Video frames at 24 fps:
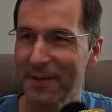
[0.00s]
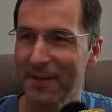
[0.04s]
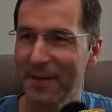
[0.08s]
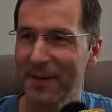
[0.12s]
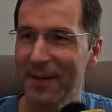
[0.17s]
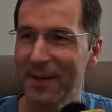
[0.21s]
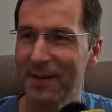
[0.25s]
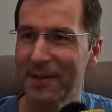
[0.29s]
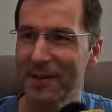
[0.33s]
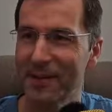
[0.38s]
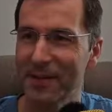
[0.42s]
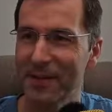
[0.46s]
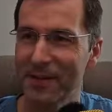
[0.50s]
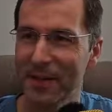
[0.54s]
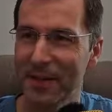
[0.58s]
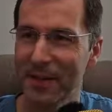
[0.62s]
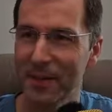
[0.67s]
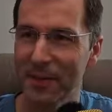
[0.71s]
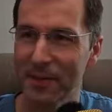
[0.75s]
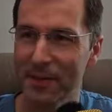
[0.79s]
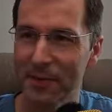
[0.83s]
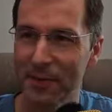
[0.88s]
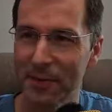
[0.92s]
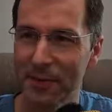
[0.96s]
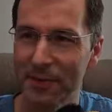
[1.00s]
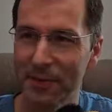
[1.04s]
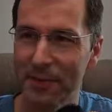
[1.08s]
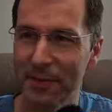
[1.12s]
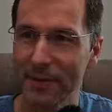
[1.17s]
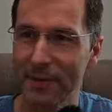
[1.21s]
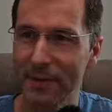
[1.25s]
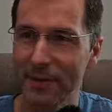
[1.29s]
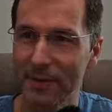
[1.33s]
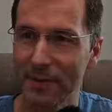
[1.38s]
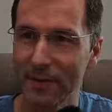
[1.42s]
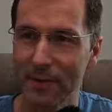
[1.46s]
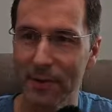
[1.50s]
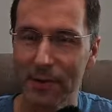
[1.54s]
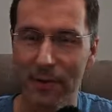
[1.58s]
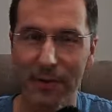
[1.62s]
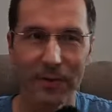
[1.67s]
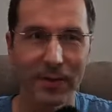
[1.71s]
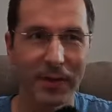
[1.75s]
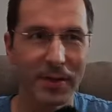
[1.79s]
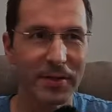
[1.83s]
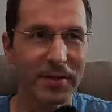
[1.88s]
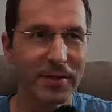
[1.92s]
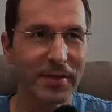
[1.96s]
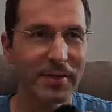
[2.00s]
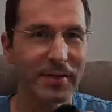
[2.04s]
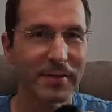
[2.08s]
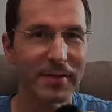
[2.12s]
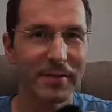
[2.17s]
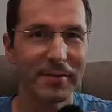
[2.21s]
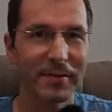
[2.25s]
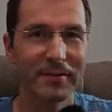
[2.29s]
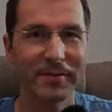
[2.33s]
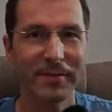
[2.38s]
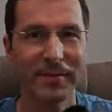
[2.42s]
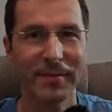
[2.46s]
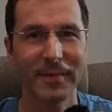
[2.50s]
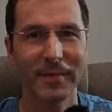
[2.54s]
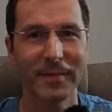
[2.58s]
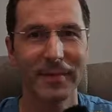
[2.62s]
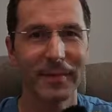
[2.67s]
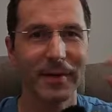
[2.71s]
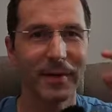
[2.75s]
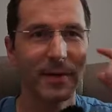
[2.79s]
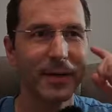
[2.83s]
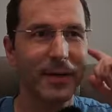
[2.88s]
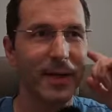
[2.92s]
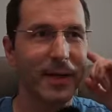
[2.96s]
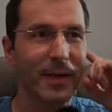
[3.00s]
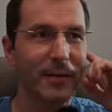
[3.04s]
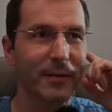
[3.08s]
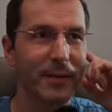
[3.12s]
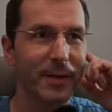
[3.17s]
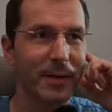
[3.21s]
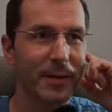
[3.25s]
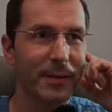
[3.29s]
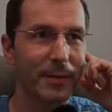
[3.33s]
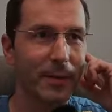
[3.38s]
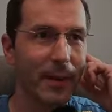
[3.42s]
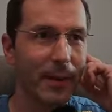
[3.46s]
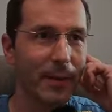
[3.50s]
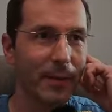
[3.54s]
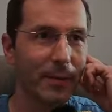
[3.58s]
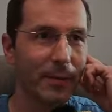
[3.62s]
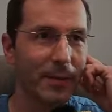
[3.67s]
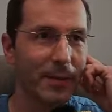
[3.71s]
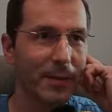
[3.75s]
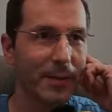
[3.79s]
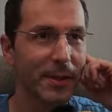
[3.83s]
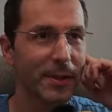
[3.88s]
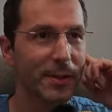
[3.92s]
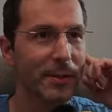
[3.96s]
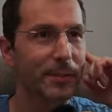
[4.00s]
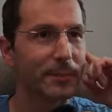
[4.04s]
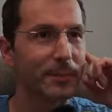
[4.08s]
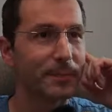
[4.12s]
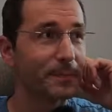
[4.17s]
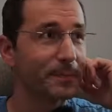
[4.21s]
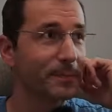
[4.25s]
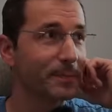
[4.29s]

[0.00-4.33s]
I just answered to your questions. Okay, very well. So